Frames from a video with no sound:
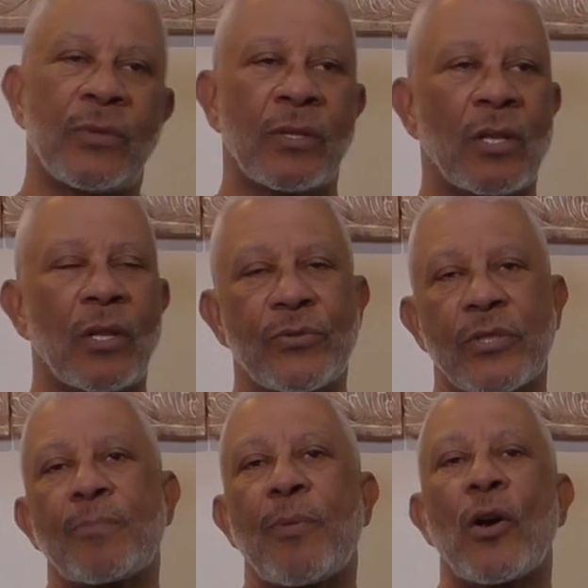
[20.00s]
the
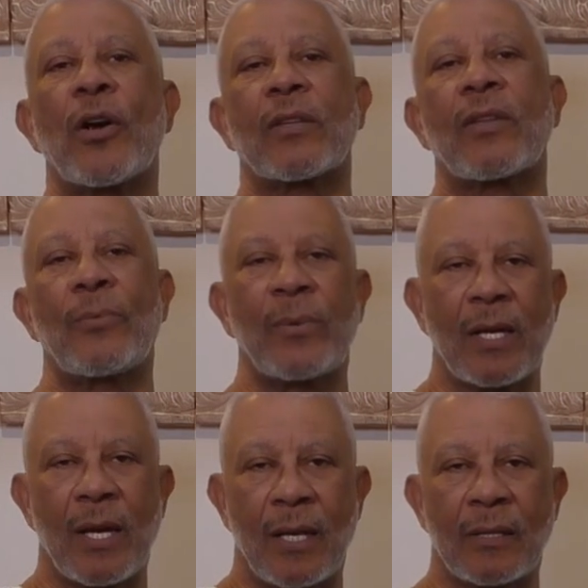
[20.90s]
closest park that we
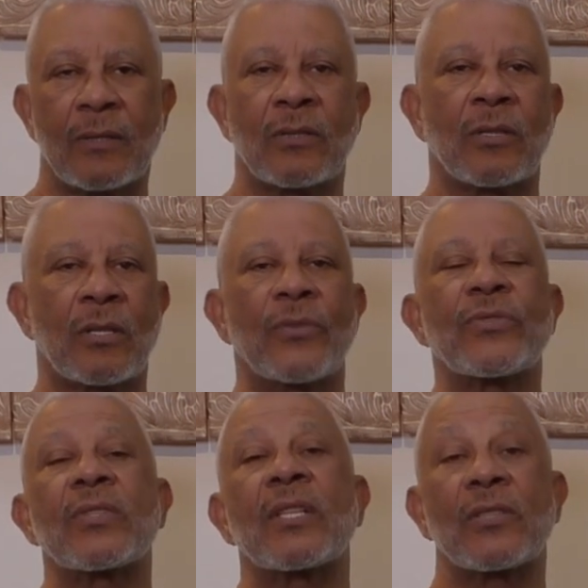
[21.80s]
had,
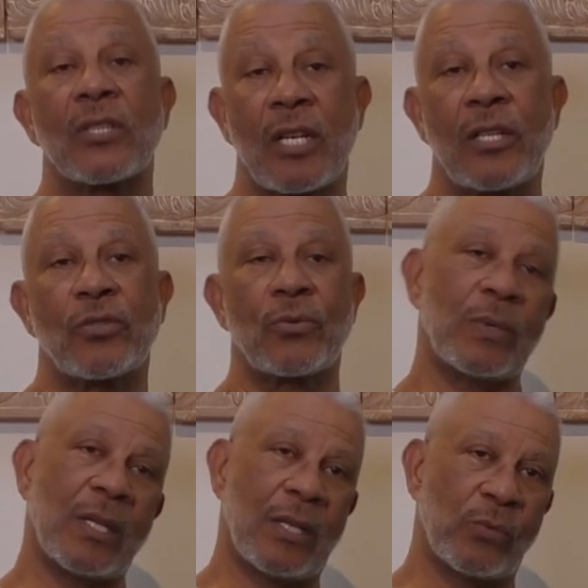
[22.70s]
closest thing to nature
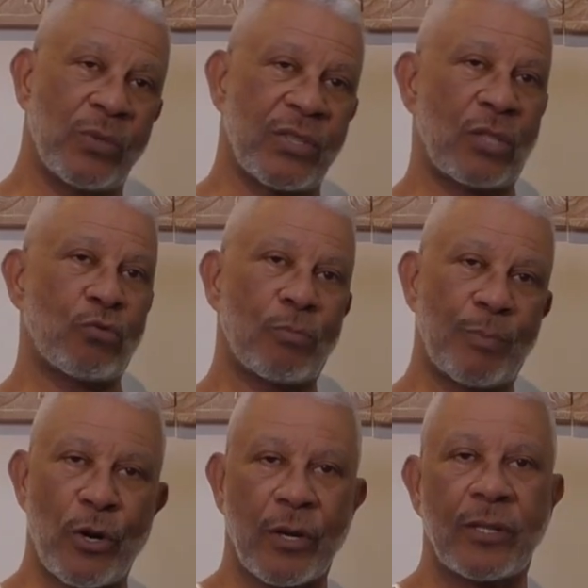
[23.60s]
we had was Central
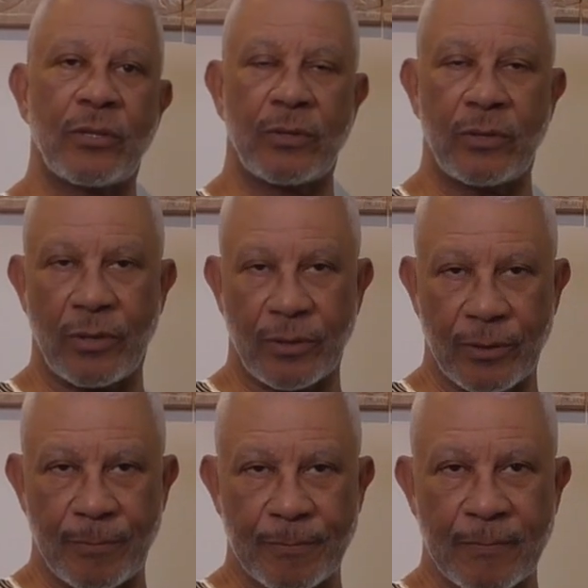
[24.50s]
Park in New York.